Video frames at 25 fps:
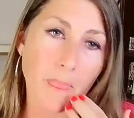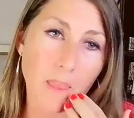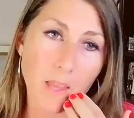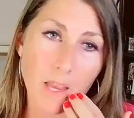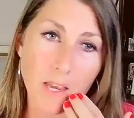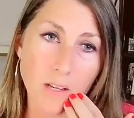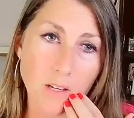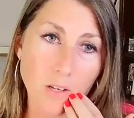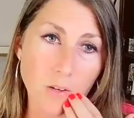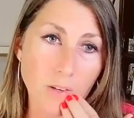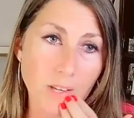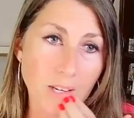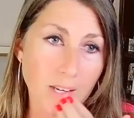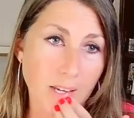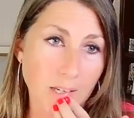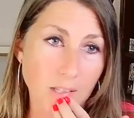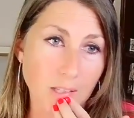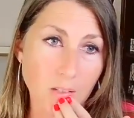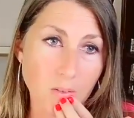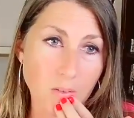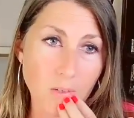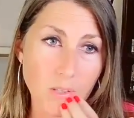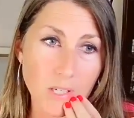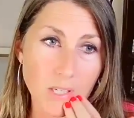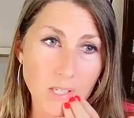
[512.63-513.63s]
And you can
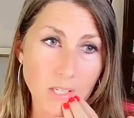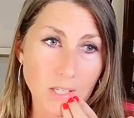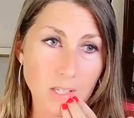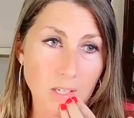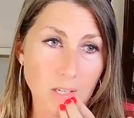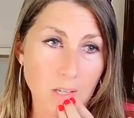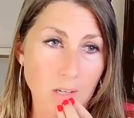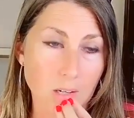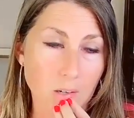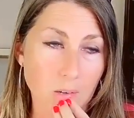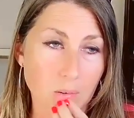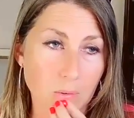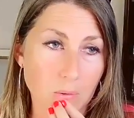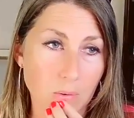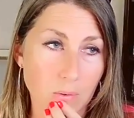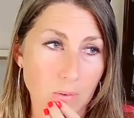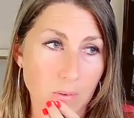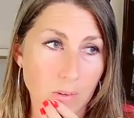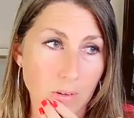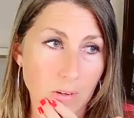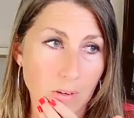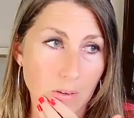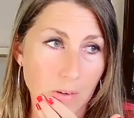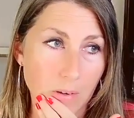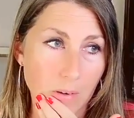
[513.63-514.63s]
answer this, you know,
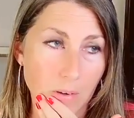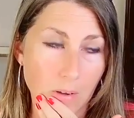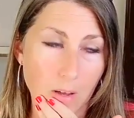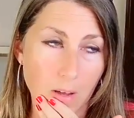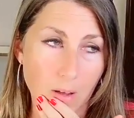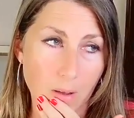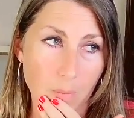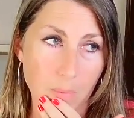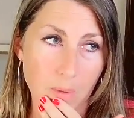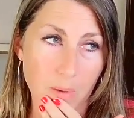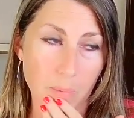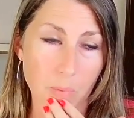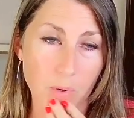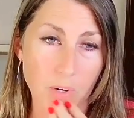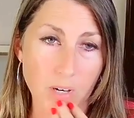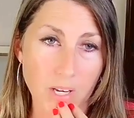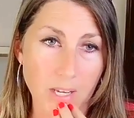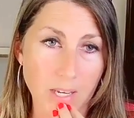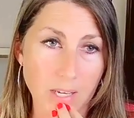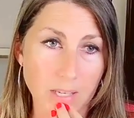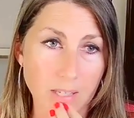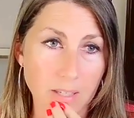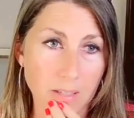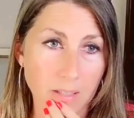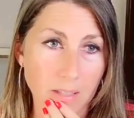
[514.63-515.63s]
I mean,
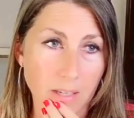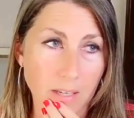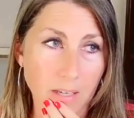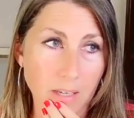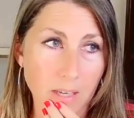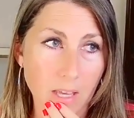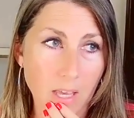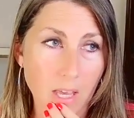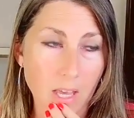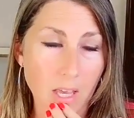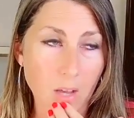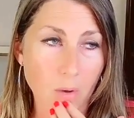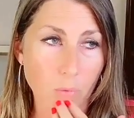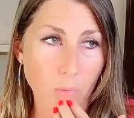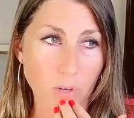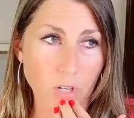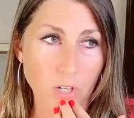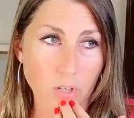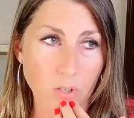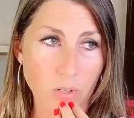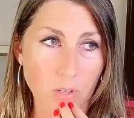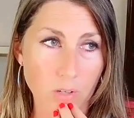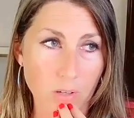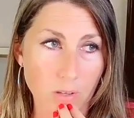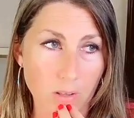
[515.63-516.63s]
pretty easily when
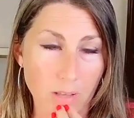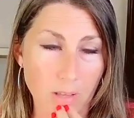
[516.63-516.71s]
you,